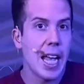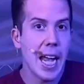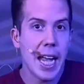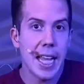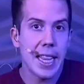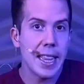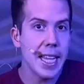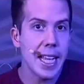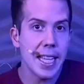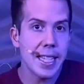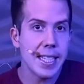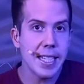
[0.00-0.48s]

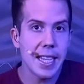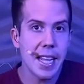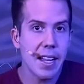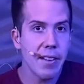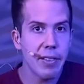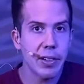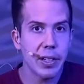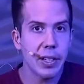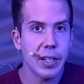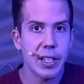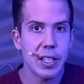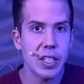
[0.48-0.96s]
and that's
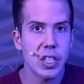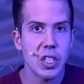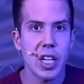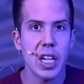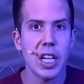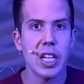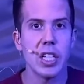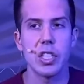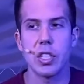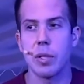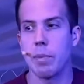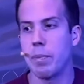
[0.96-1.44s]
never going to
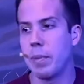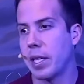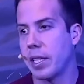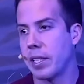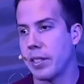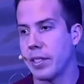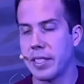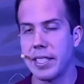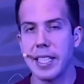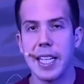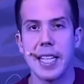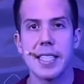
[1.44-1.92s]
change
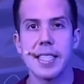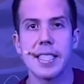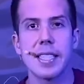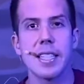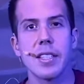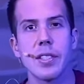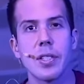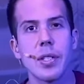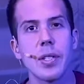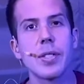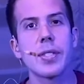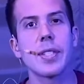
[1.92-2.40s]
because that's
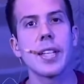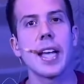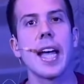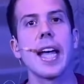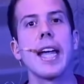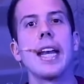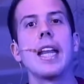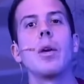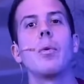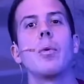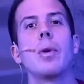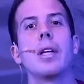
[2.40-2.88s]
the
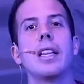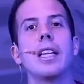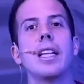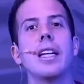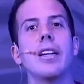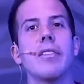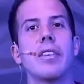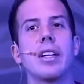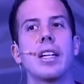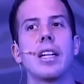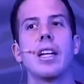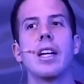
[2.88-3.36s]
society we
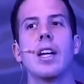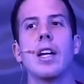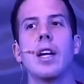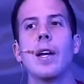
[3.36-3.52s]
live in.